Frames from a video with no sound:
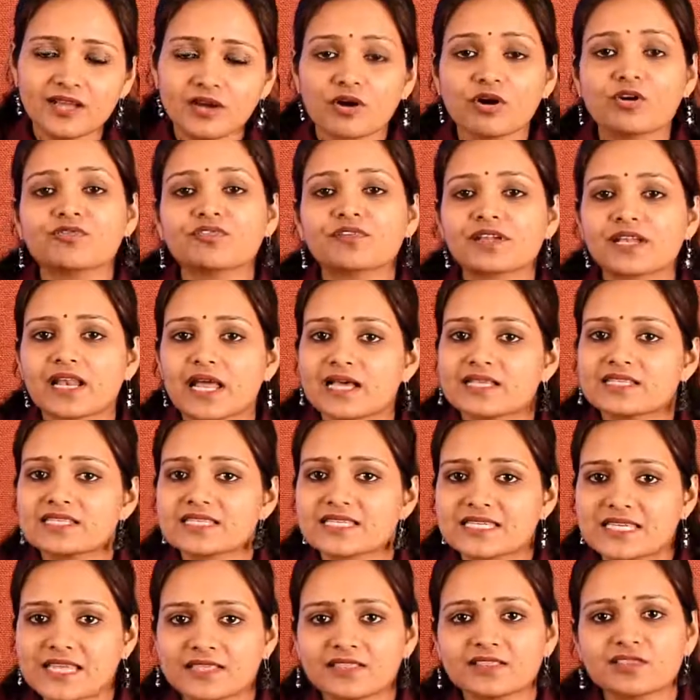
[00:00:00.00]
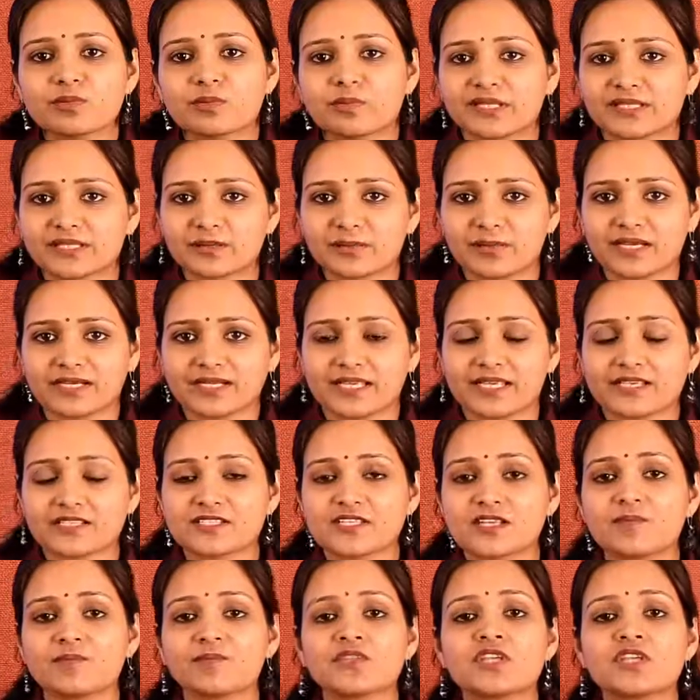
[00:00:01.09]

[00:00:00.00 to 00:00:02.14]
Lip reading: of class 10th mathematics.